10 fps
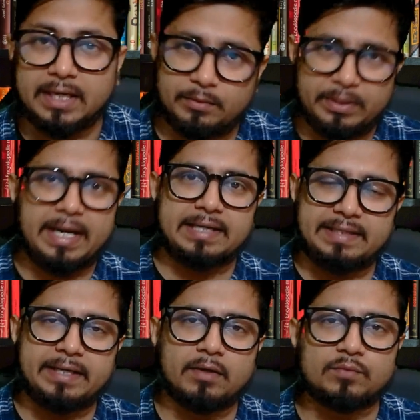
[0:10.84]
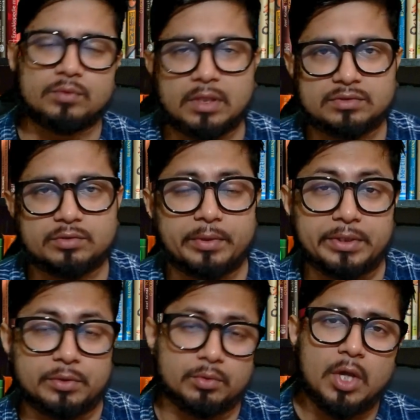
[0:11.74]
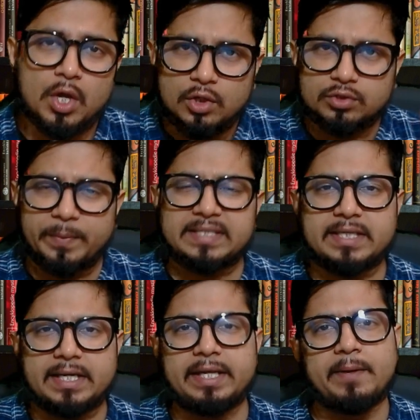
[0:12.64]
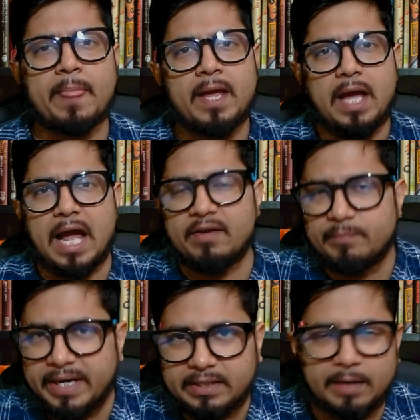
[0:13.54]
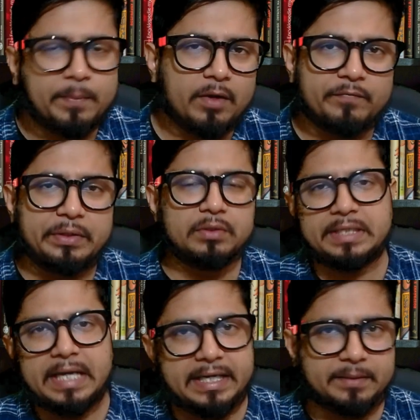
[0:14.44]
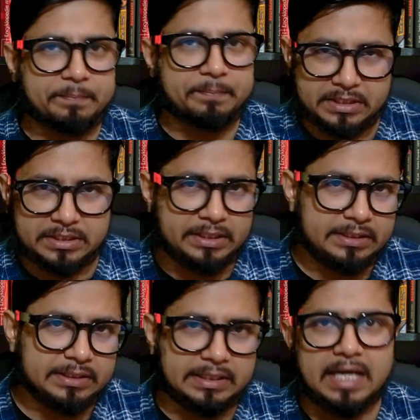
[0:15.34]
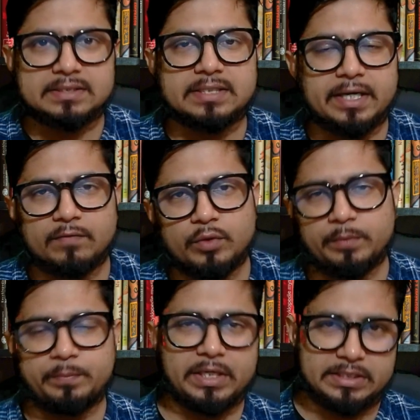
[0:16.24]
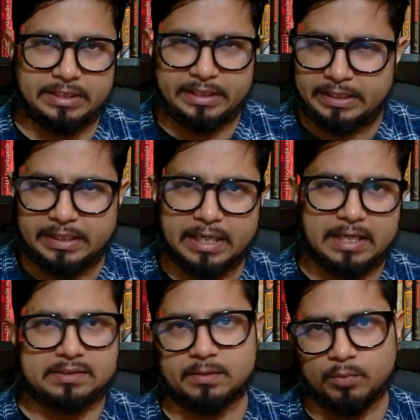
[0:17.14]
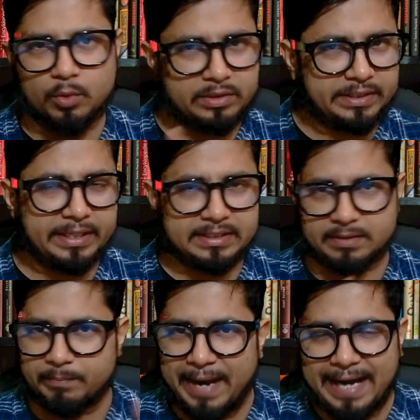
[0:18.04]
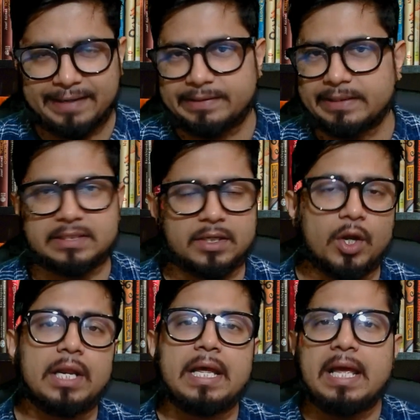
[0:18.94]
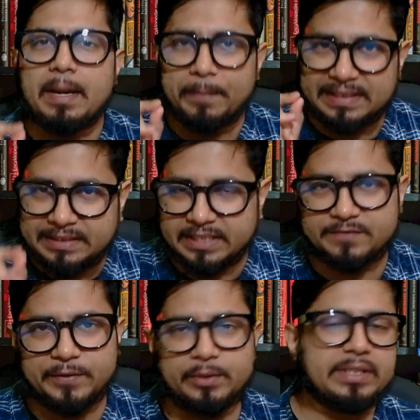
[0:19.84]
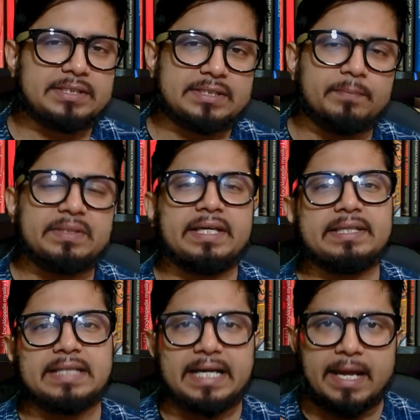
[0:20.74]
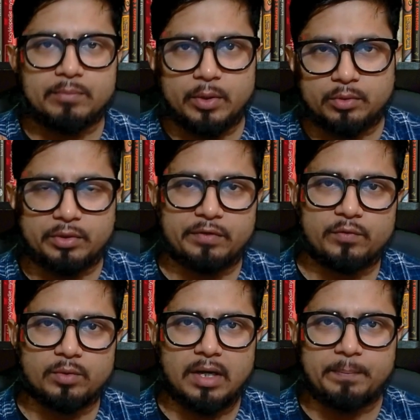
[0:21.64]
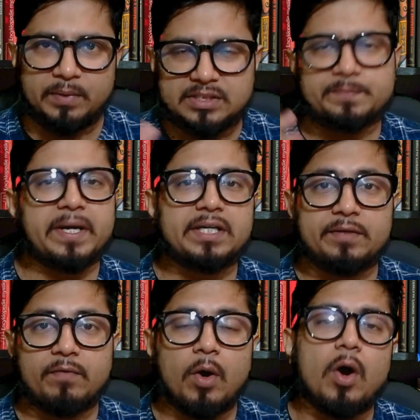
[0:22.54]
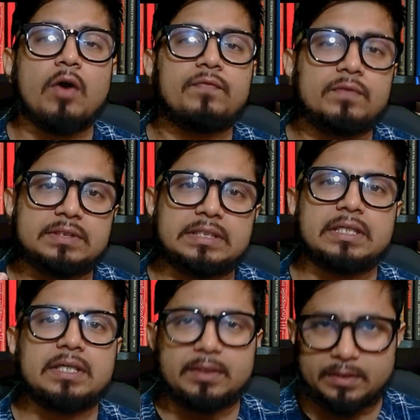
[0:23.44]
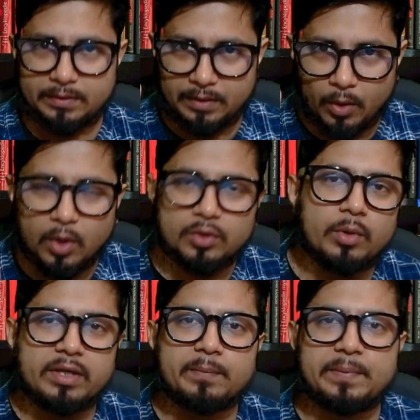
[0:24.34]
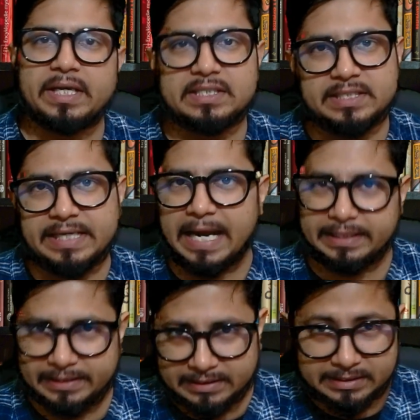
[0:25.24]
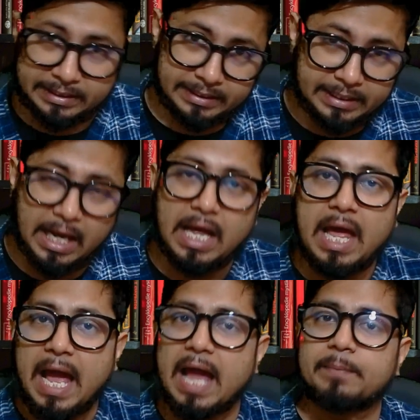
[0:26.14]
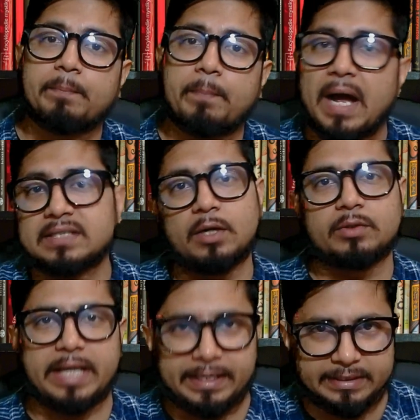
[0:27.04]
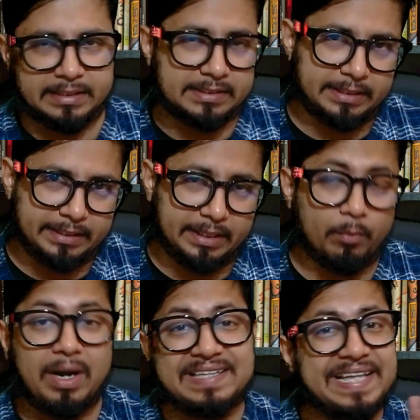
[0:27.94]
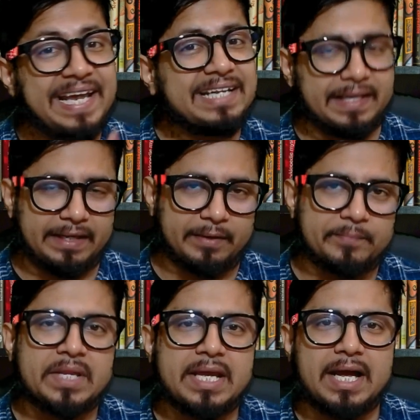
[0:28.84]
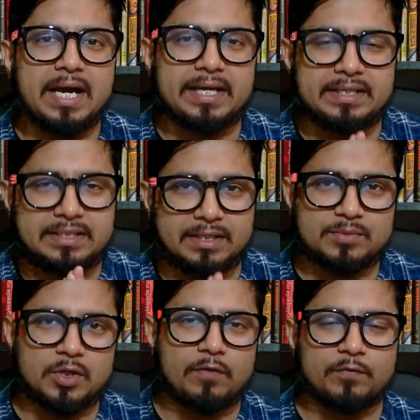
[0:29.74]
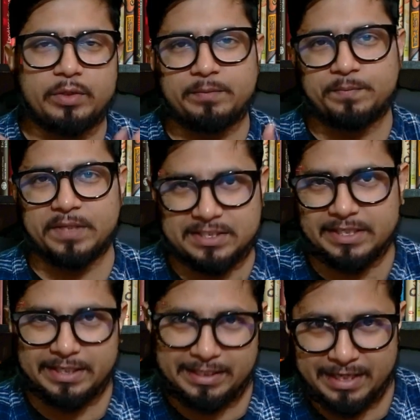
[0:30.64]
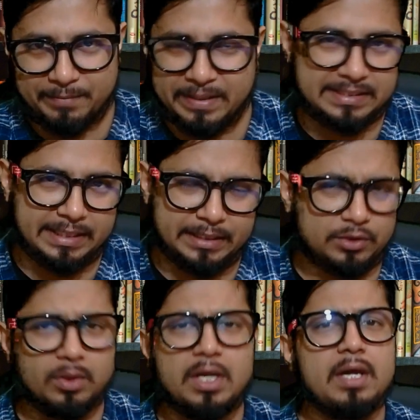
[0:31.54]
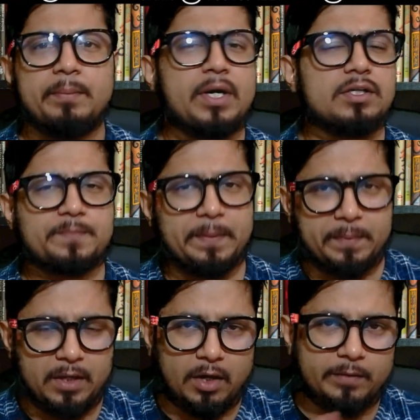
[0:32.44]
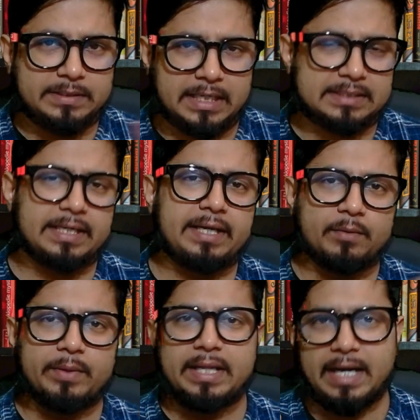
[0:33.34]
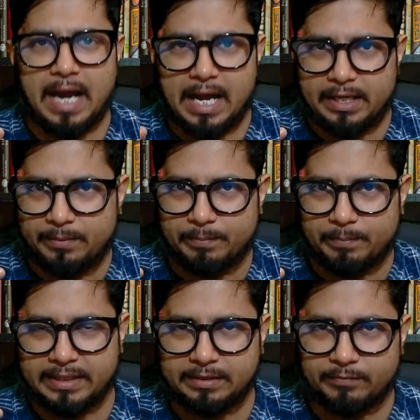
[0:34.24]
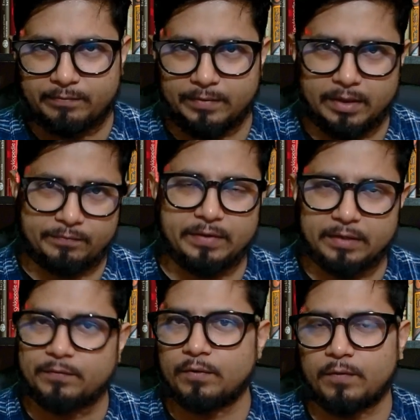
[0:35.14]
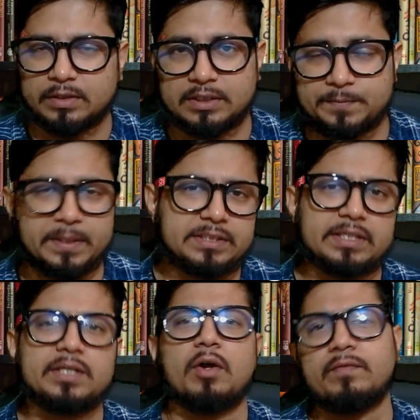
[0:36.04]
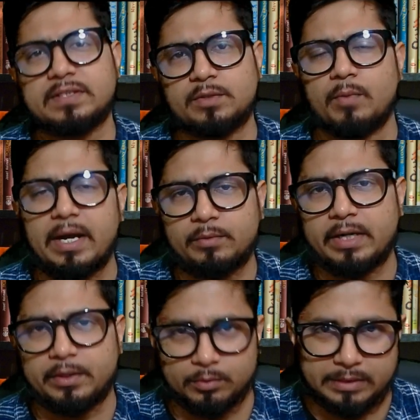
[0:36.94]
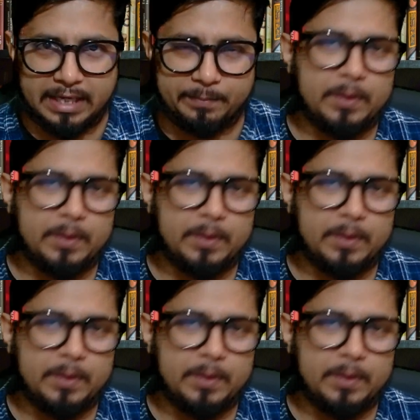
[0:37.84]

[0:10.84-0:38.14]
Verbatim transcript: We are at the end of 2022. So basically, I have made couple of videos regarding PhD, the dark side of doing PhD in India, some good things, some bad things and all. But this video is something that I'm going to give you a perspective of the ongoing PhD candidates in India and pass out candidates in India, what they think uh, in terms of doing PhD in India, basically. So, because people always ask, like, whether I make them uh, fearful for this PhD degree, obviously, why would I do that?